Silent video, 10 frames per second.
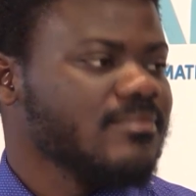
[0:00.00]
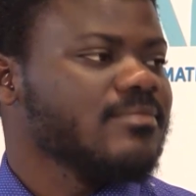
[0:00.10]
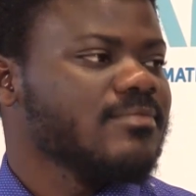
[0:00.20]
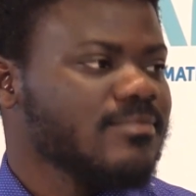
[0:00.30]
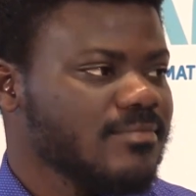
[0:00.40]
is
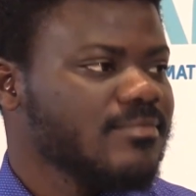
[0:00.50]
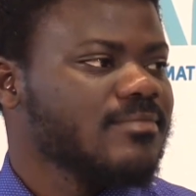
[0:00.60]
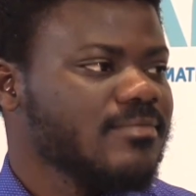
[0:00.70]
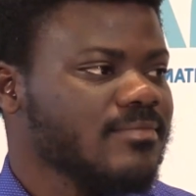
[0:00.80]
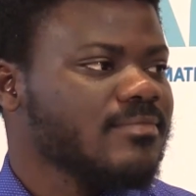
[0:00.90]
A I
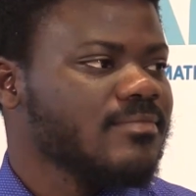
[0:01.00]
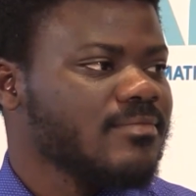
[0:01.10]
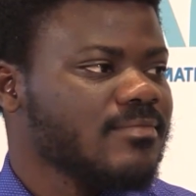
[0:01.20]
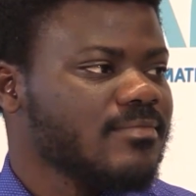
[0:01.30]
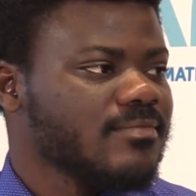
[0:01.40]
Expo
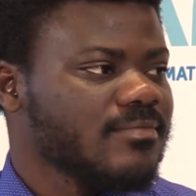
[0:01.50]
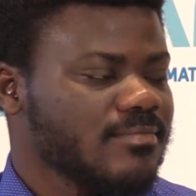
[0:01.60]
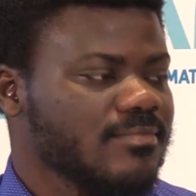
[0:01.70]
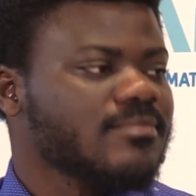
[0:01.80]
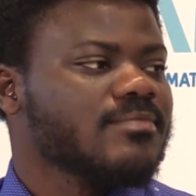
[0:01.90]
Africa, and we're